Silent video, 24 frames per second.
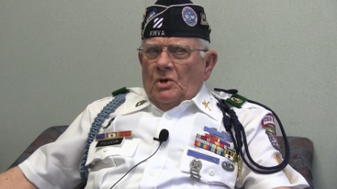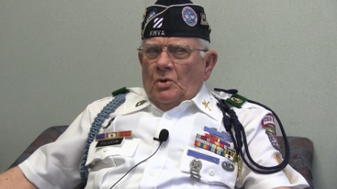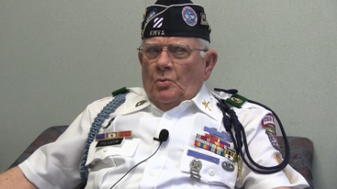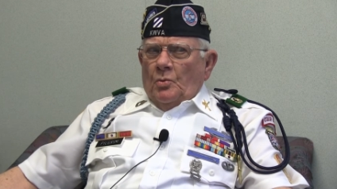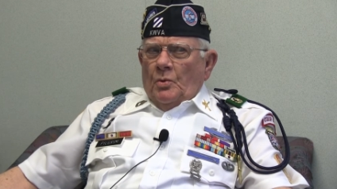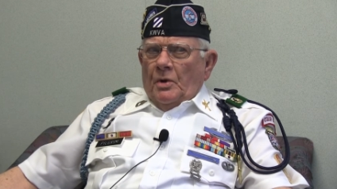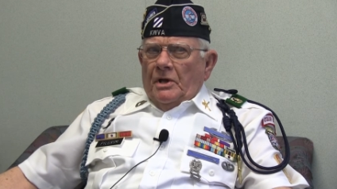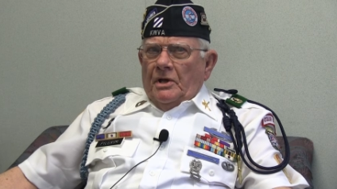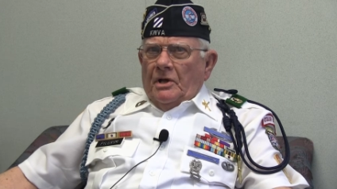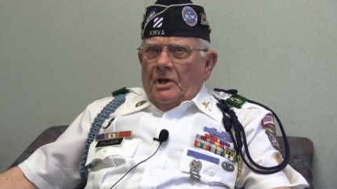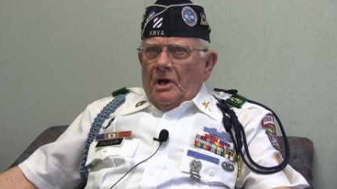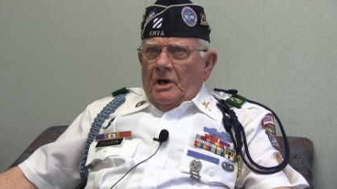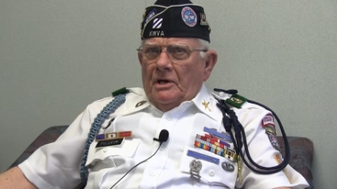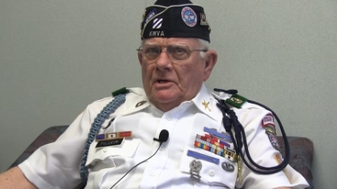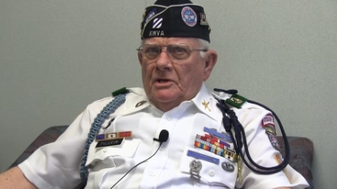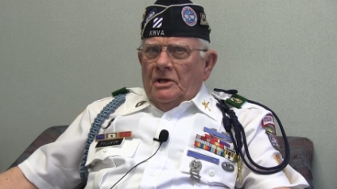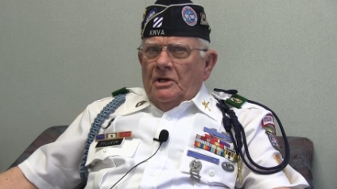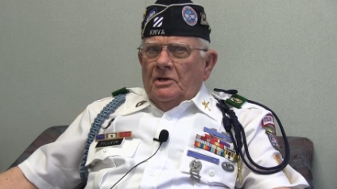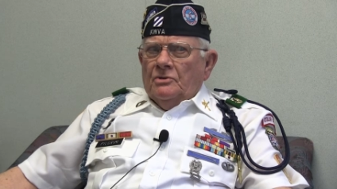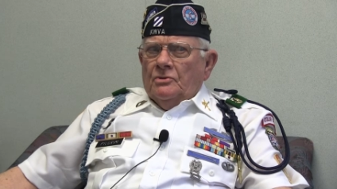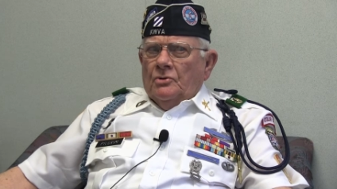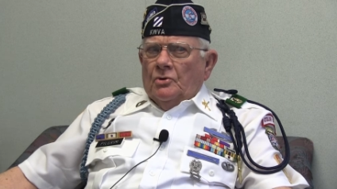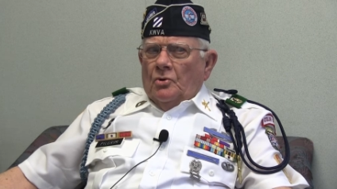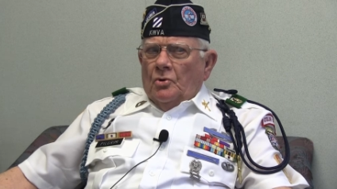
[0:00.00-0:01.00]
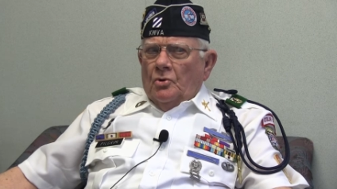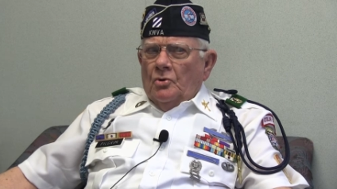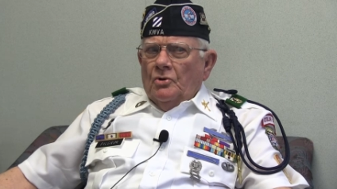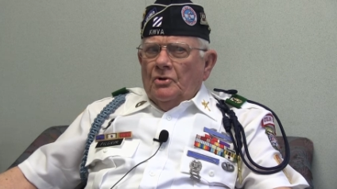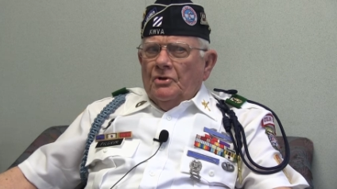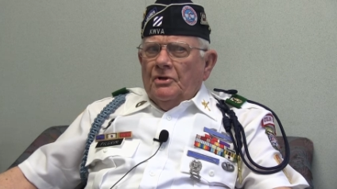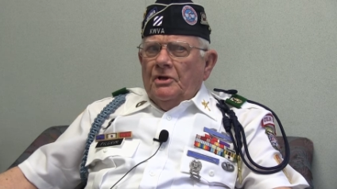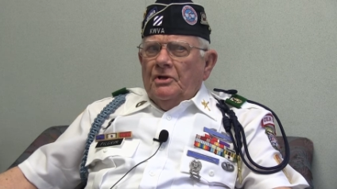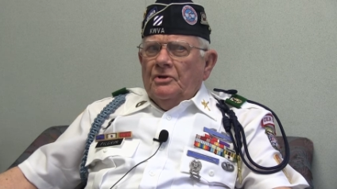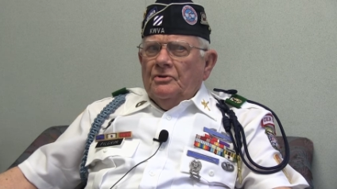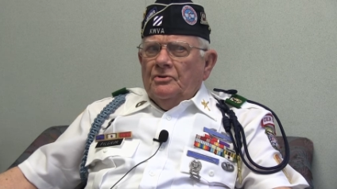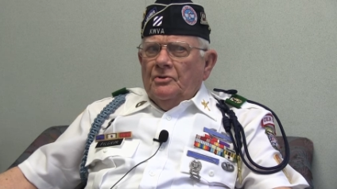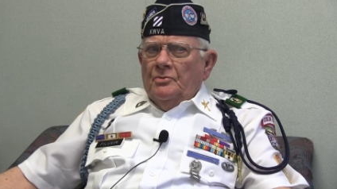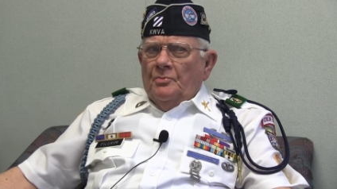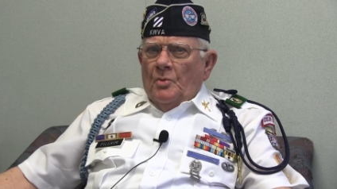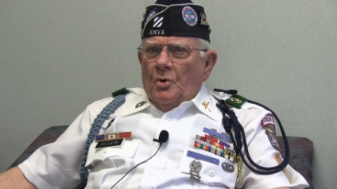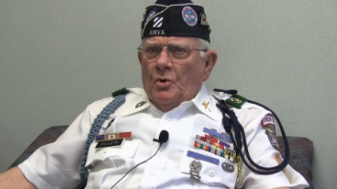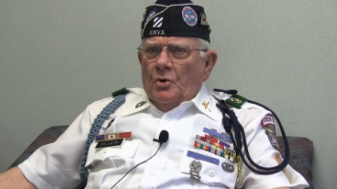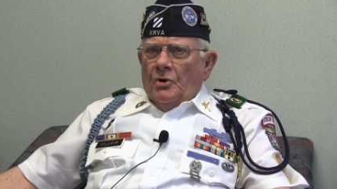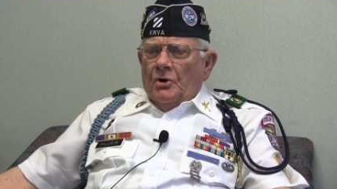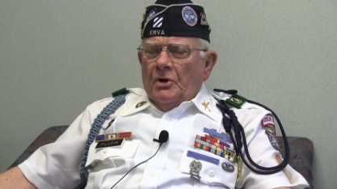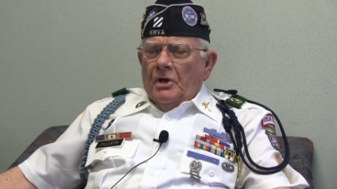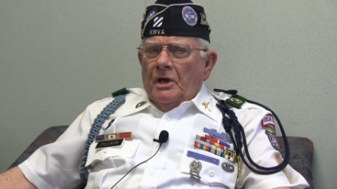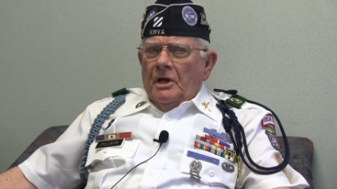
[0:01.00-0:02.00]
we got in early in the
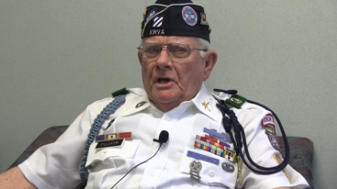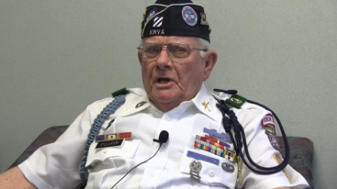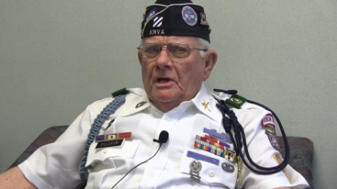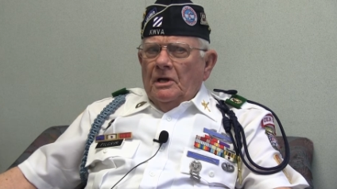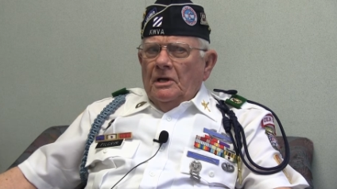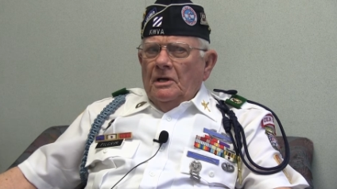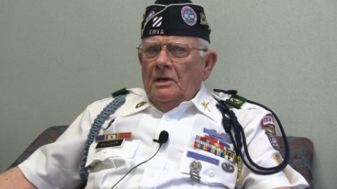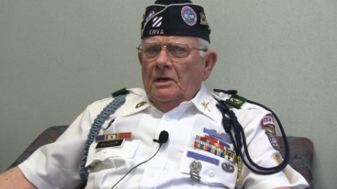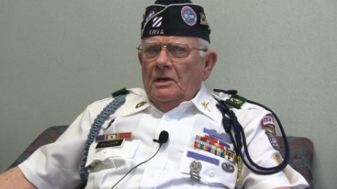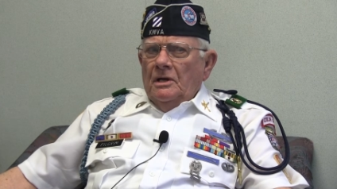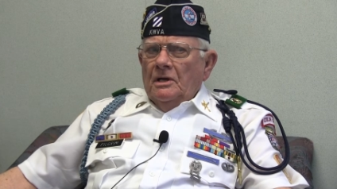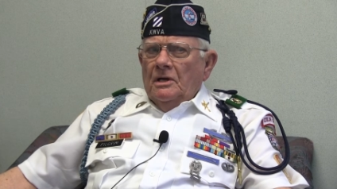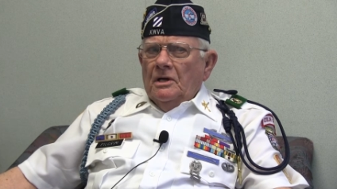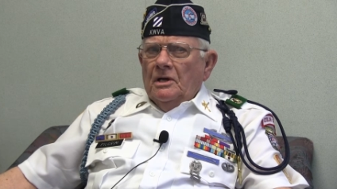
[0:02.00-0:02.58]
morning.